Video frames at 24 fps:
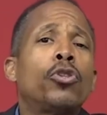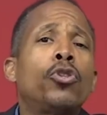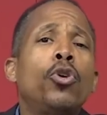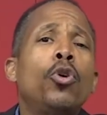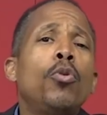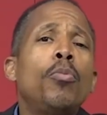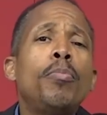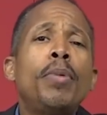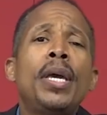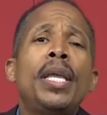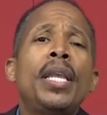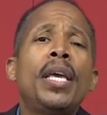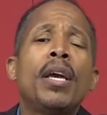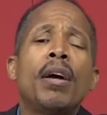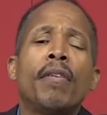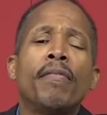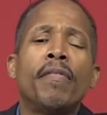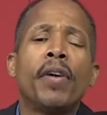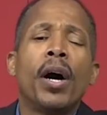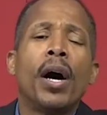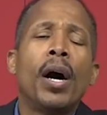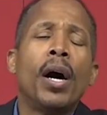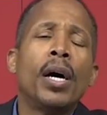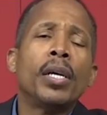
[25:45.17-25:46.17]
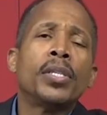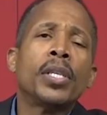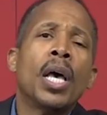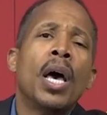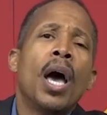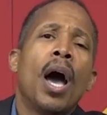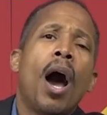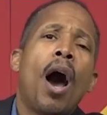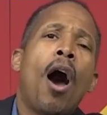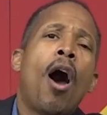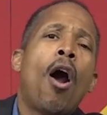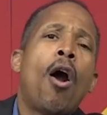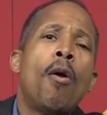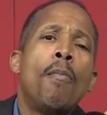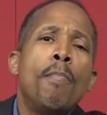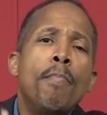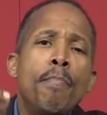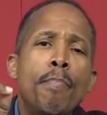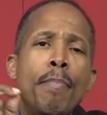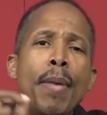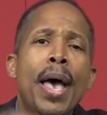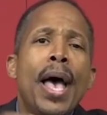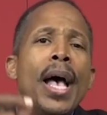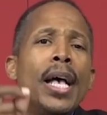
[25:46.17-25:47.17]
Too many of us are
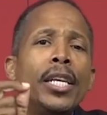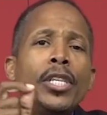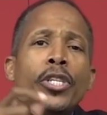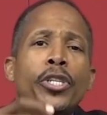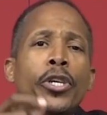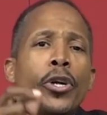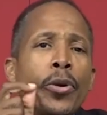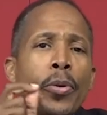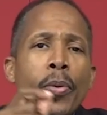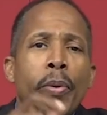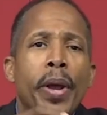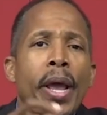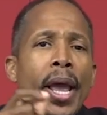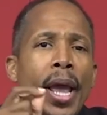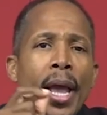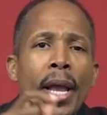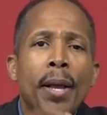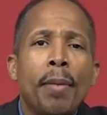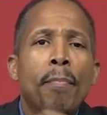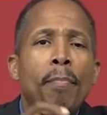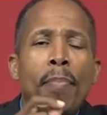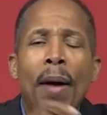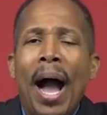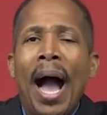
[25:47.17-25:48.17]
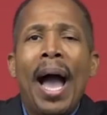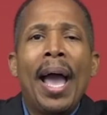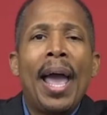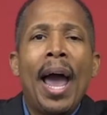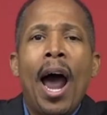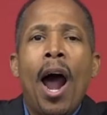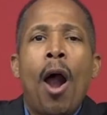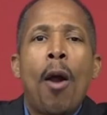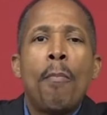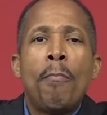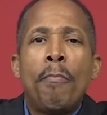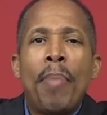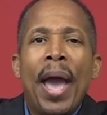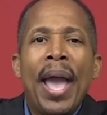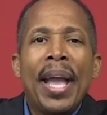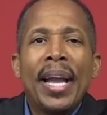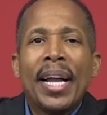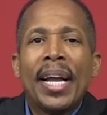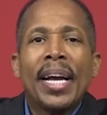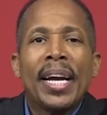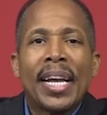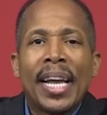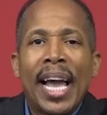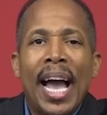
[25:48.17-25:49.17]
measuring by our
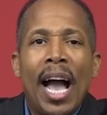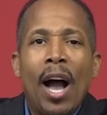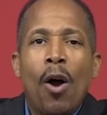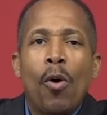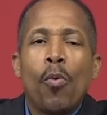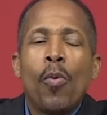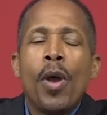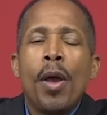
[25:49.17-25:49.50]
bank account.